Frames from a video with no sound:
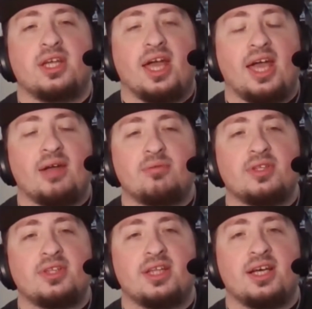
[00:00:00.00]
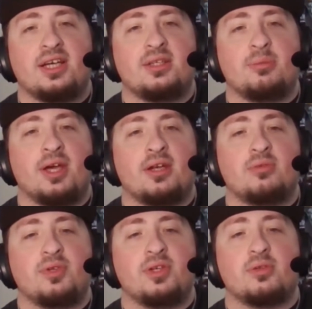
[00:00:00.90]
everything on the
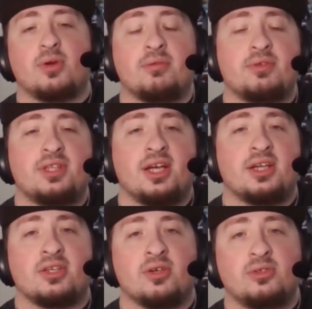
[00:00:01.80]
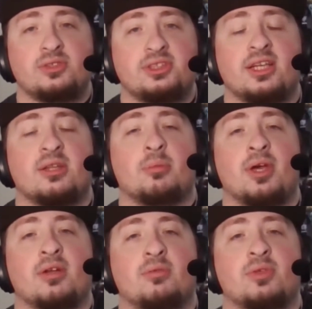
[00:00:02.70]
battlefield or everything on your own side of the
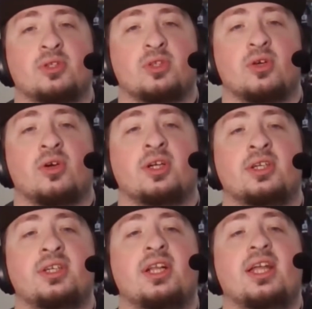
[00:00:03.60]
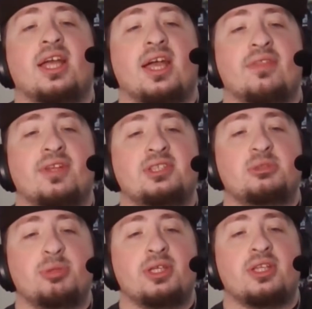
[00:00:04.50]
battlefield gone, and this
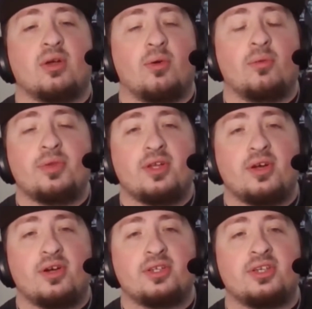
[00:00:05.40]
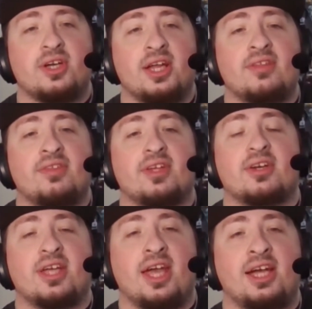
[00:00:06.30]
be the only card in your hand that you're
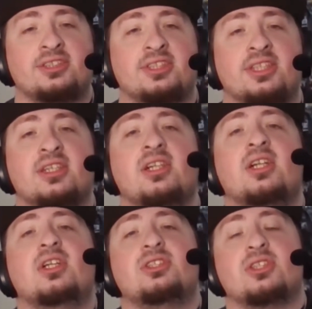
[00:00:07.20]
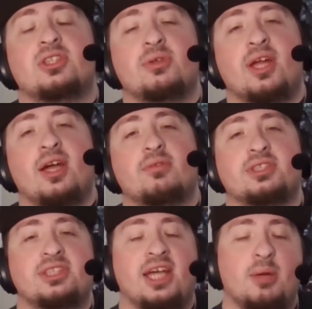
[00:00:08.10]
casting. So you would have to
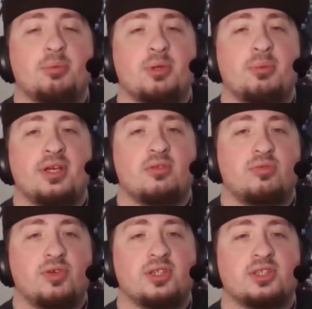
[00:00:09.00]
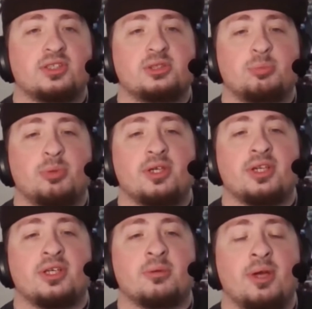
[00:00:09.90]
tap your mana first to put it in
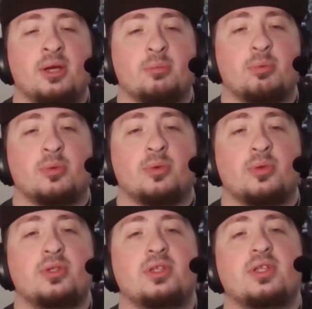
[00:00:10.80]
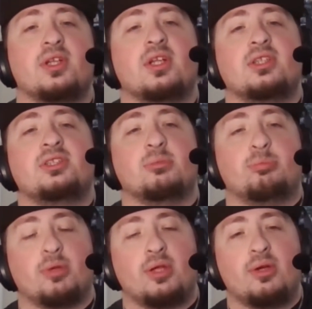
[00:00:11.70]
your mana pool to
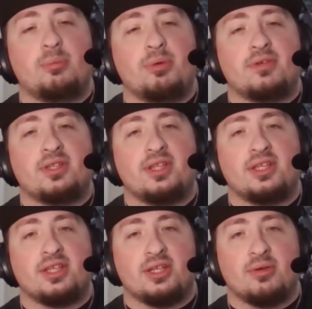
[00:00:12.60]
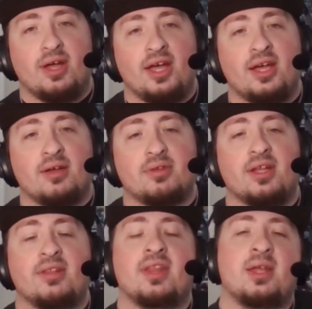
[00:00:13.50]
blow up everything that you have
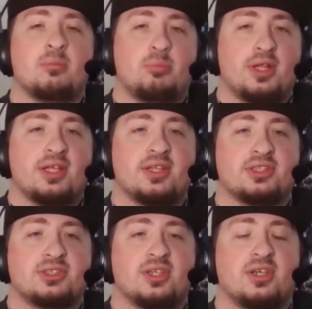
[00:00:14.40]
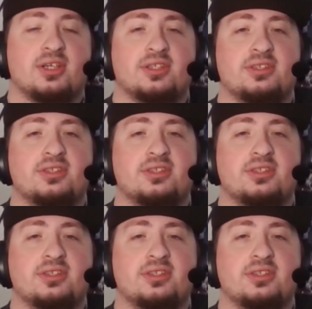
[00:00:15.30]
and then play this card.